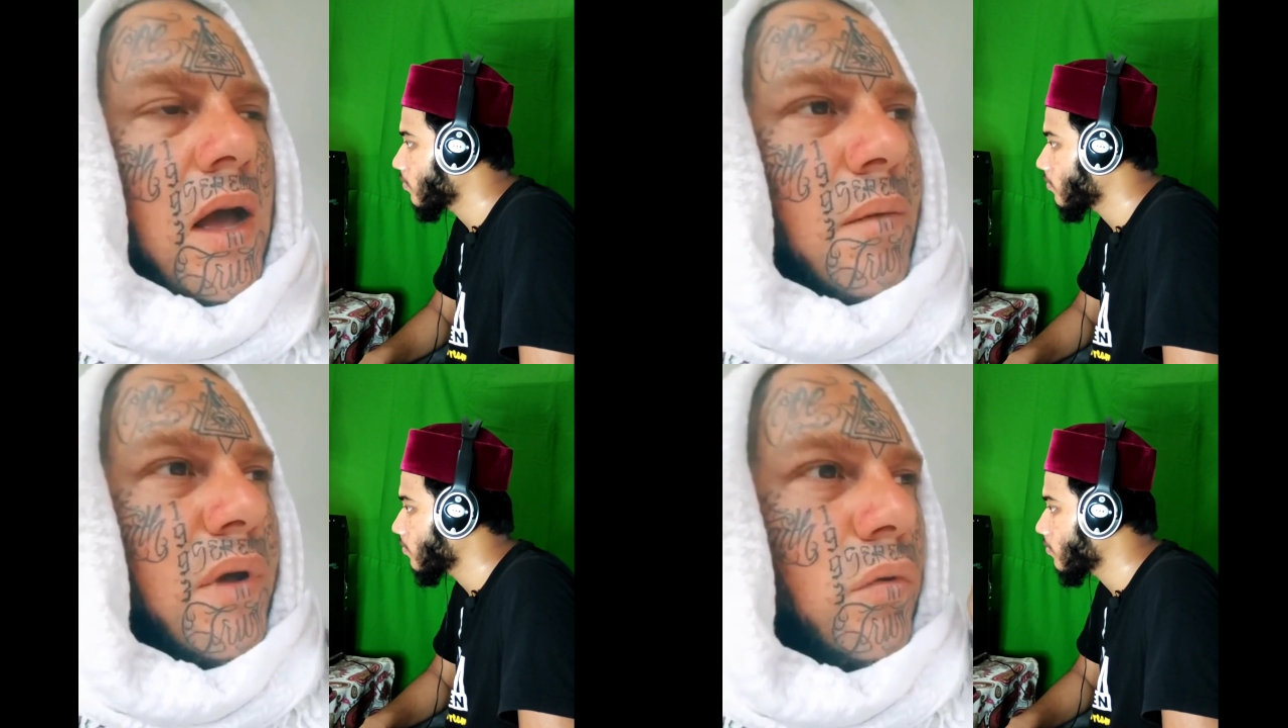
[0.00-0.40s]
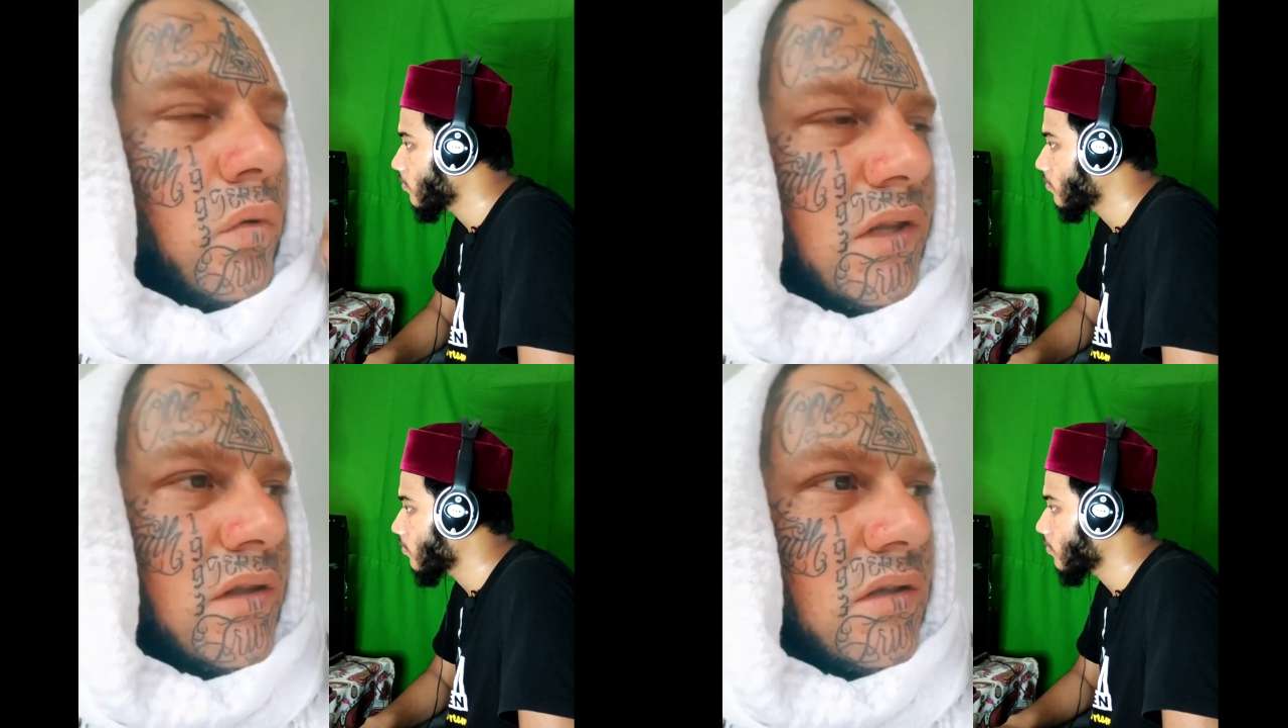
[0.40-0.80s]
I bear
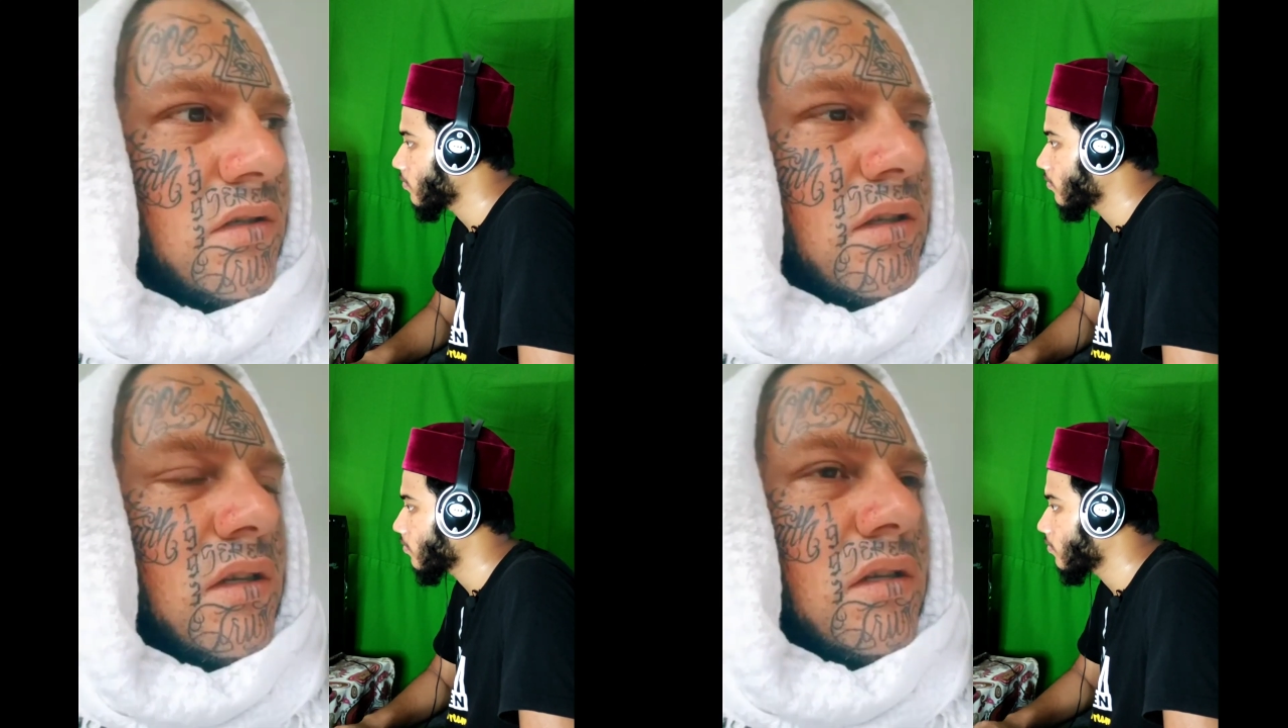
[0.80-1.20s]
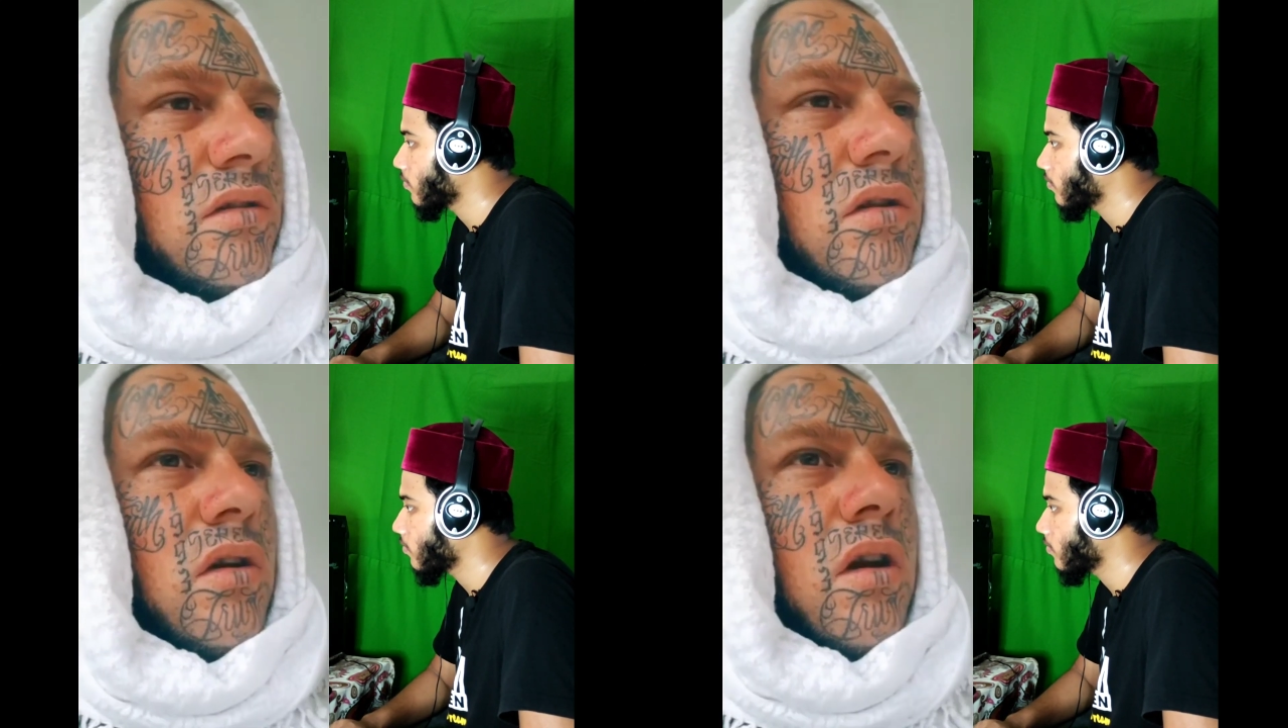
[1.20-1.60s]
witness that there is
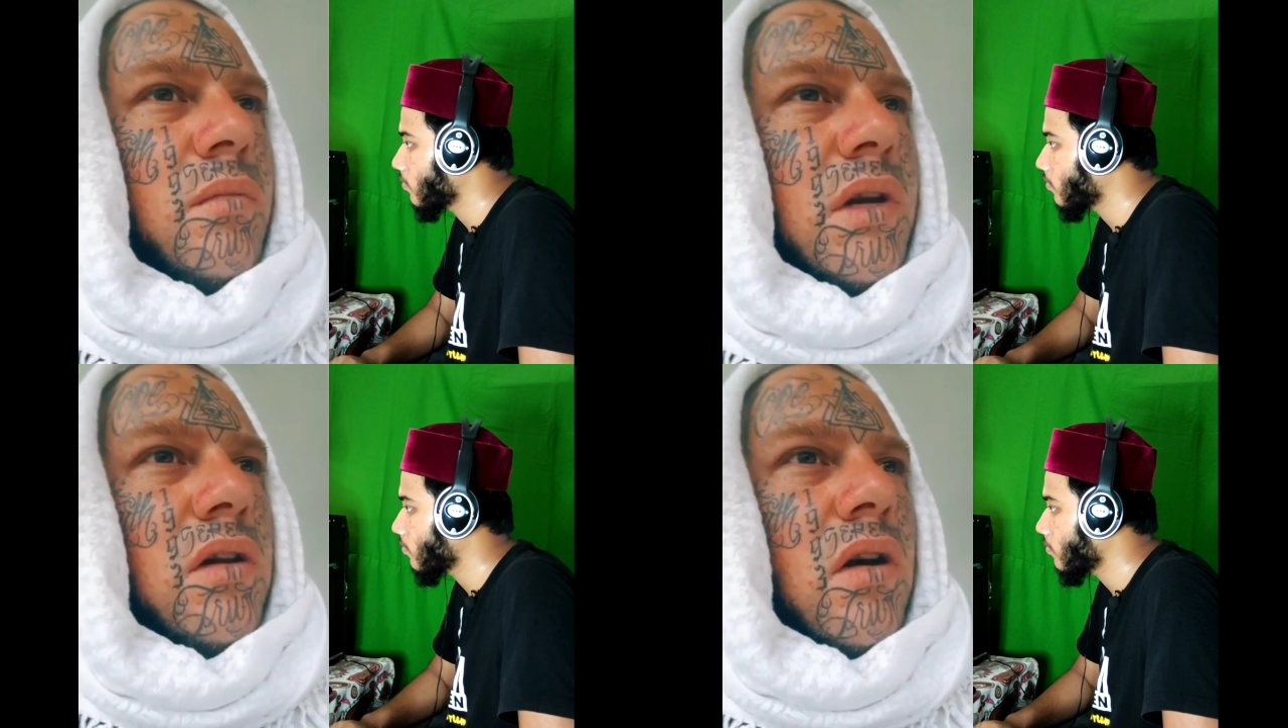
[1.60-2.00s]
no God but